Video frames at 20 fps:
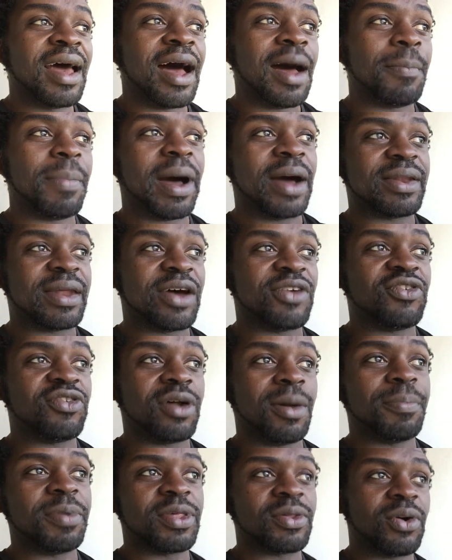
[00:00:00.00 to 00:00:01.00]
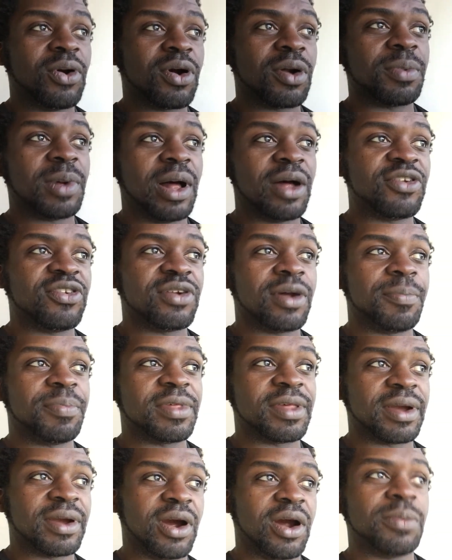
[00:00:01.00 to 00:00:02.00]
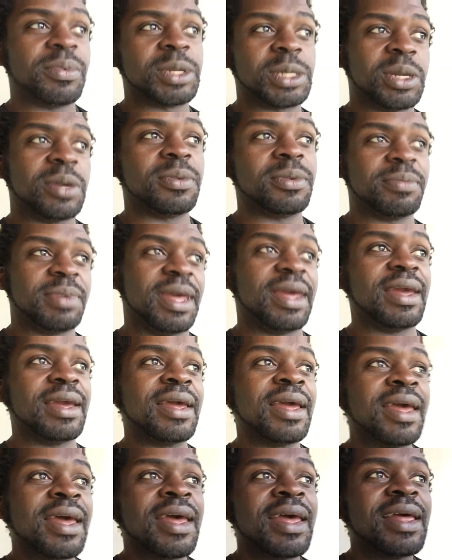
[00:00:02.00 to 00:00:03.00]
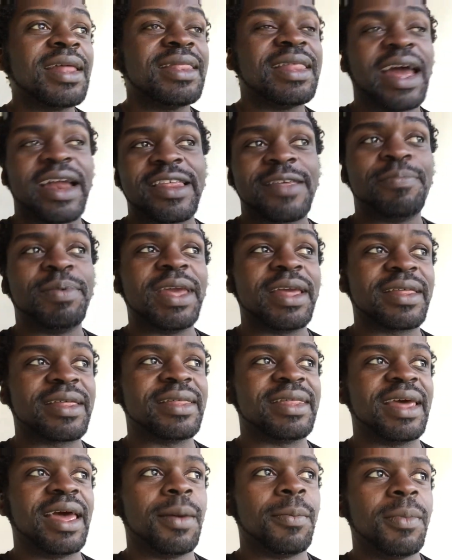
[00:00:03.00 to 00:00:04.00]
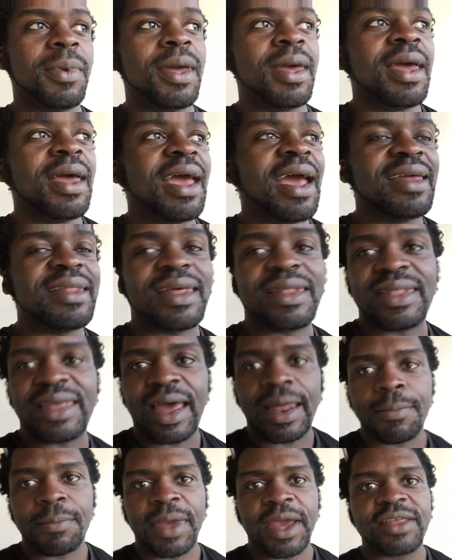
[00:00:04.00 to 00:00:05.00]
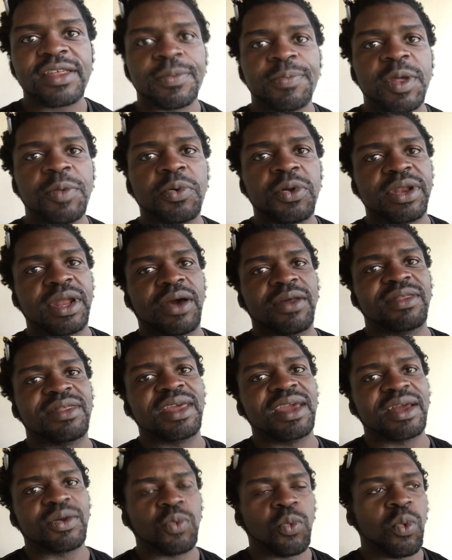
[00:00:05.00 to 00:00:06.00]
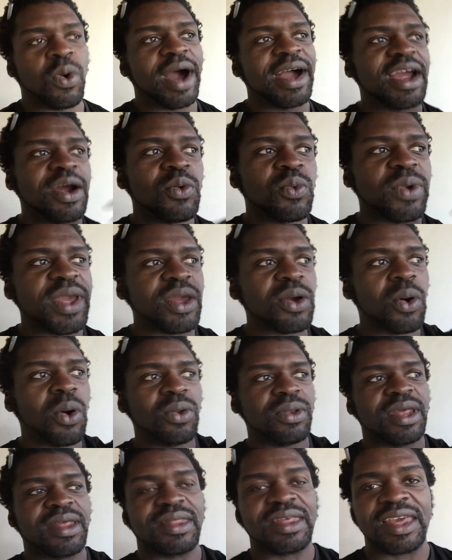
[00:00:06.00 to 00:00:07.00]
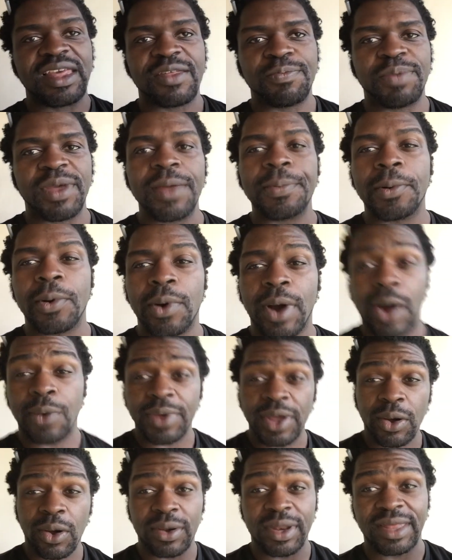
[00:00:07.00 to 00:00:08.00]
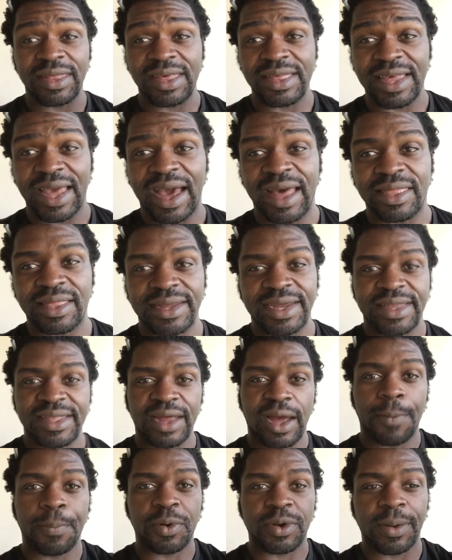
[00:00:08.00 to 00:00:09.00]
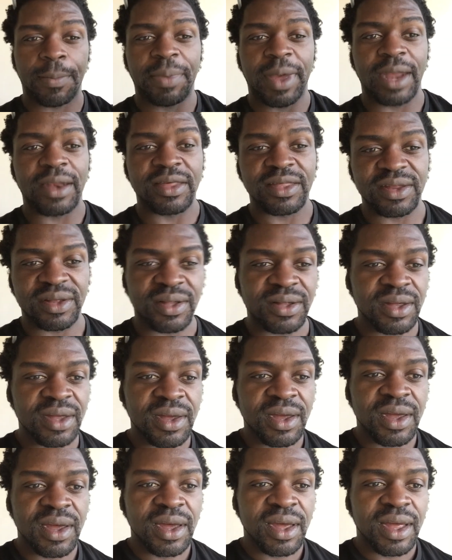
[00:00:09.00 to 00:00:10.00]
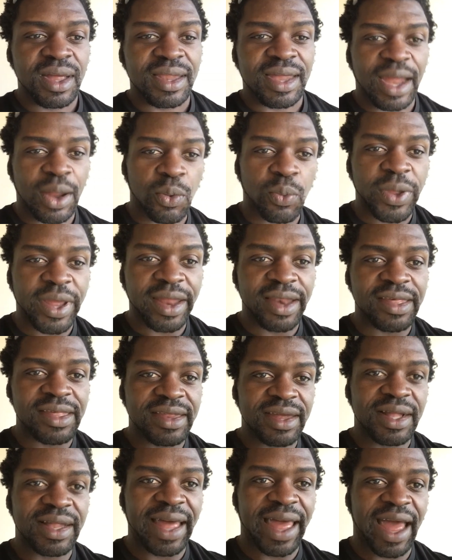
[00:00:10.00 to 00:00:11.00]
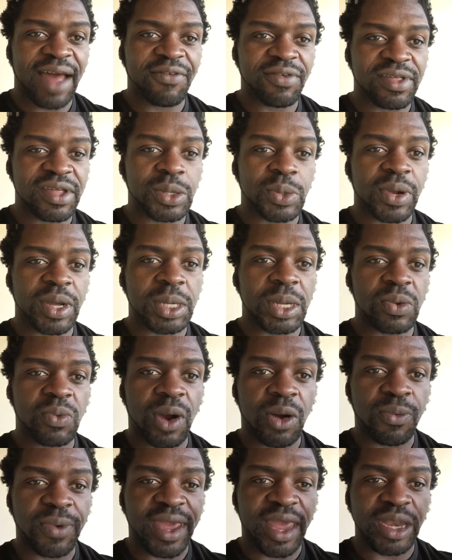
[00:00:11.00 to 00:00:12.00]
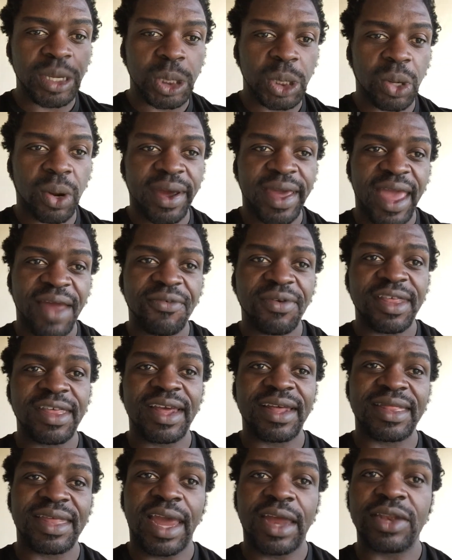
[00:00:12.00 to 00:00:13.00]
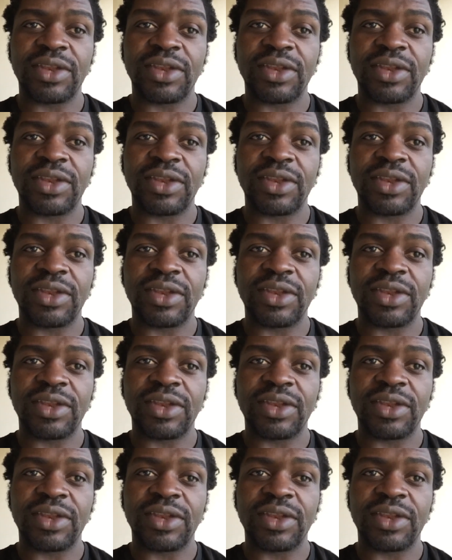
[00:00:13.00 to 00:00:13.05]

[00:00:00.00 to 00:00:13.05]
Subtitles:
about how Trump is horrible, how Trump is a garbage human being, that speaks to them. And then that makes the people now think, why are we holding these people, why are we holding these athletes up on a pedestal? Like, we can still have a situation where we enjoy everything they